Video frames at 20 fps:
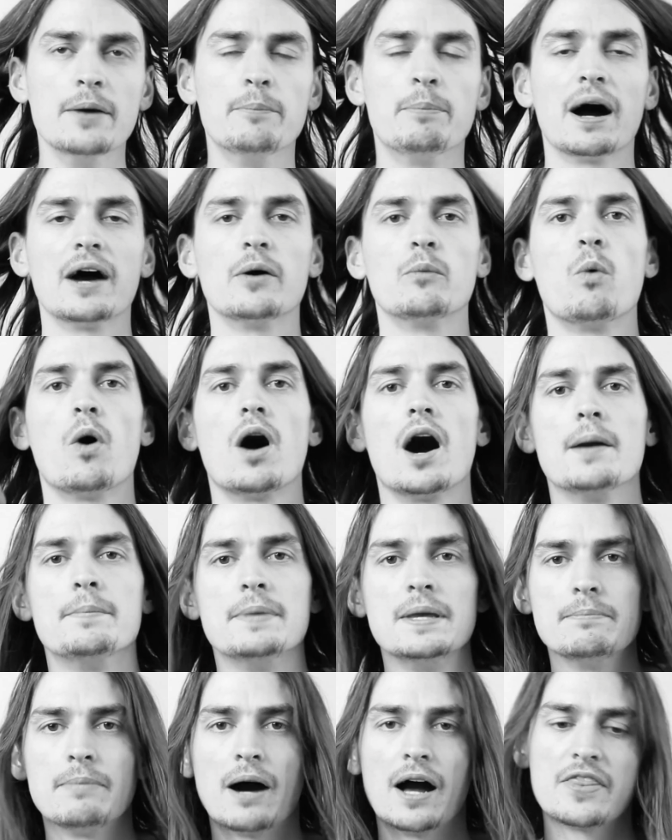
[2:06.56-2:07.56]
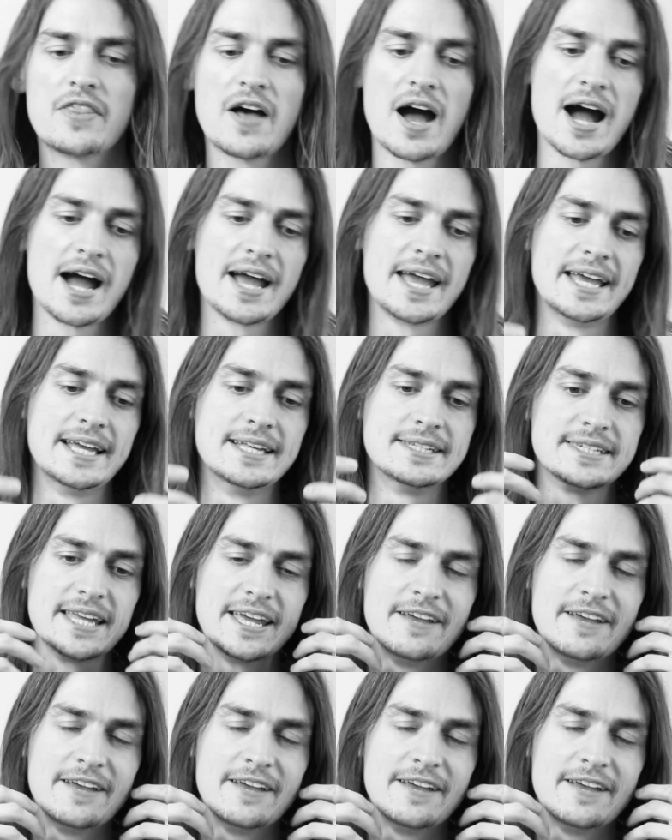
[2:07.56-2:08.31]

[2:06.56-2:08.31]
What I mean by that is